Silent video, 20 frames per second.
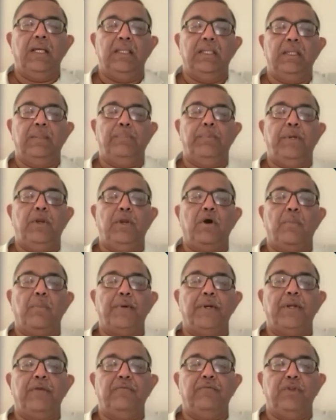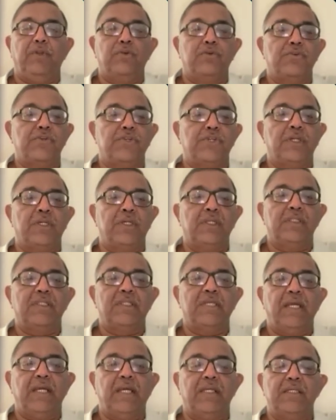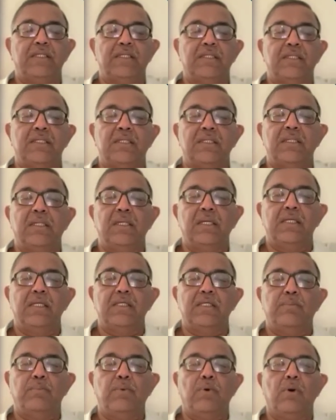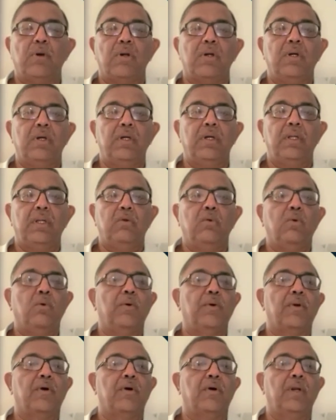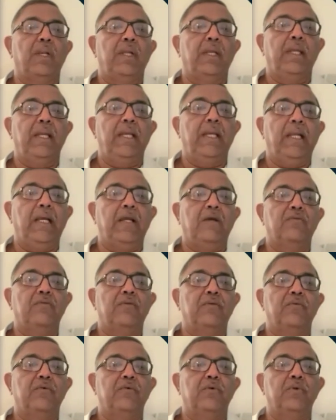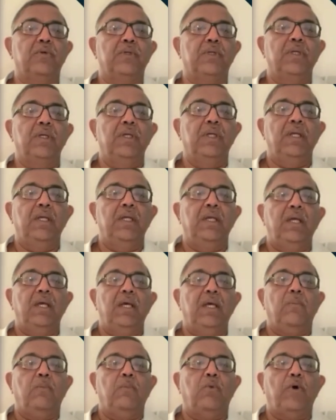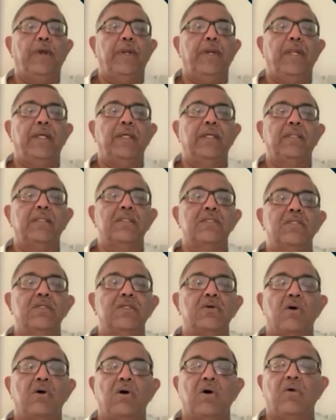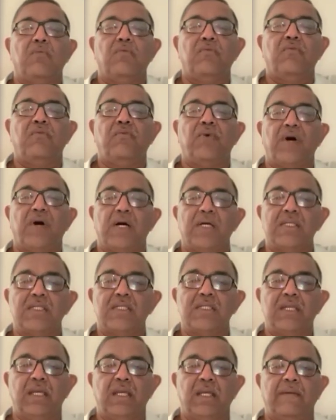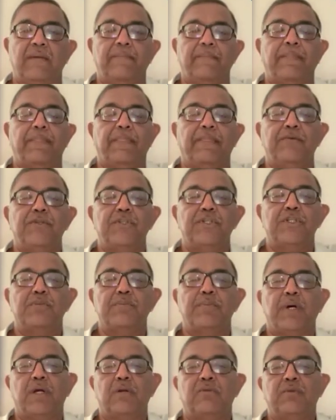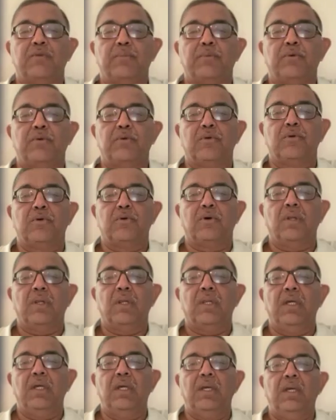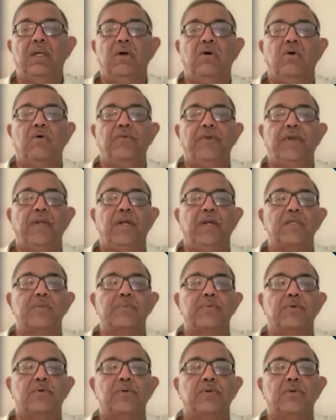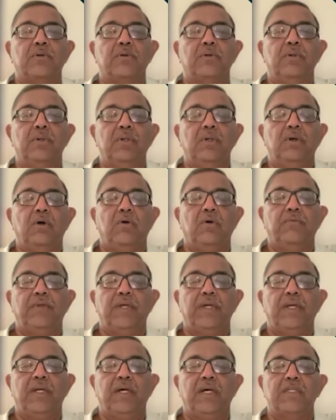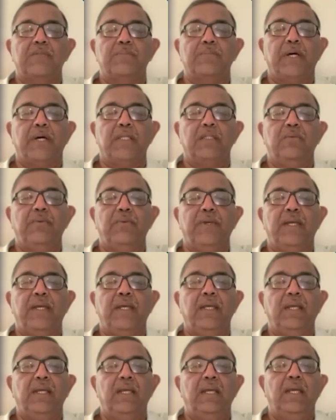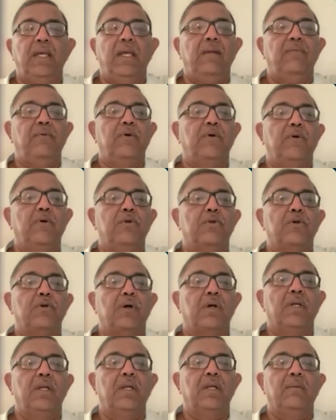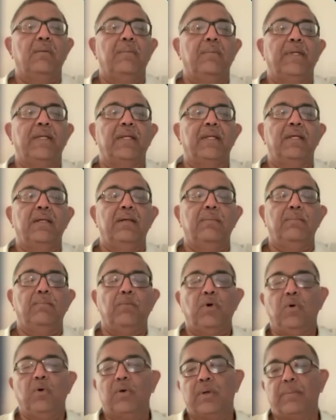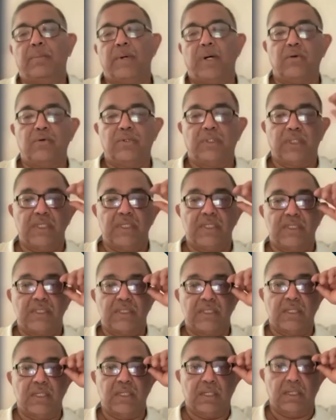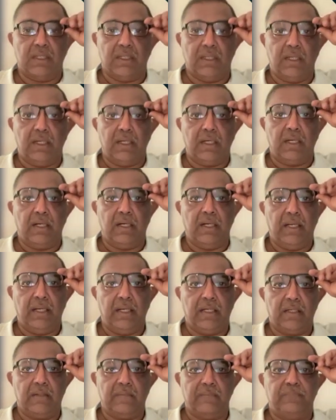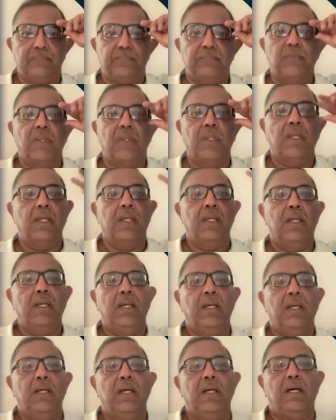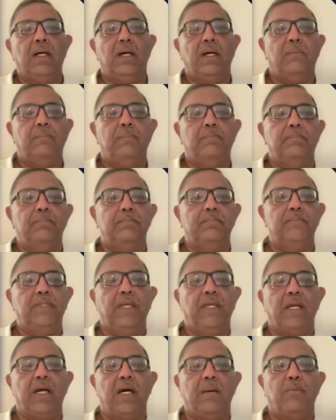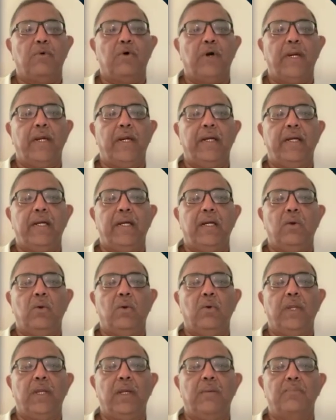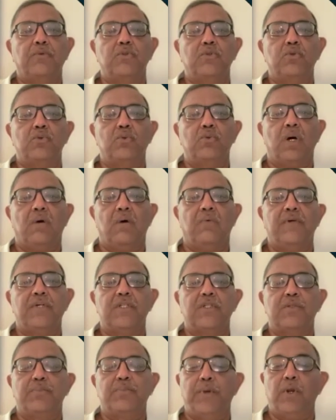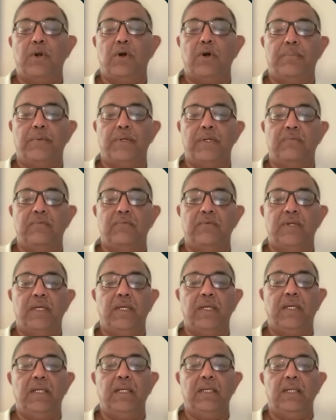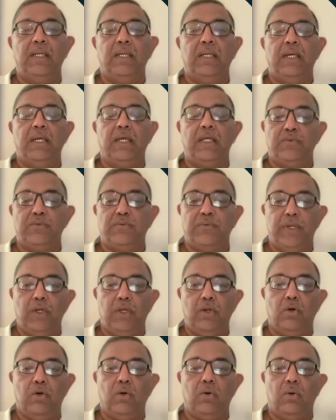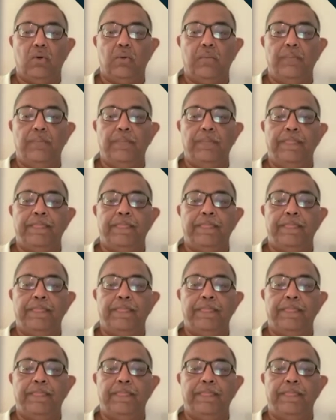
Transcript: The preoperative nutritional status is important and overall healing of the wound. Avoidance of fasting, which is part of the protocol of the ERAS pathway, and we're going to talk a little bit more about this a little later. The carbohydrate loading up to 2 hours preoperatively, as we know,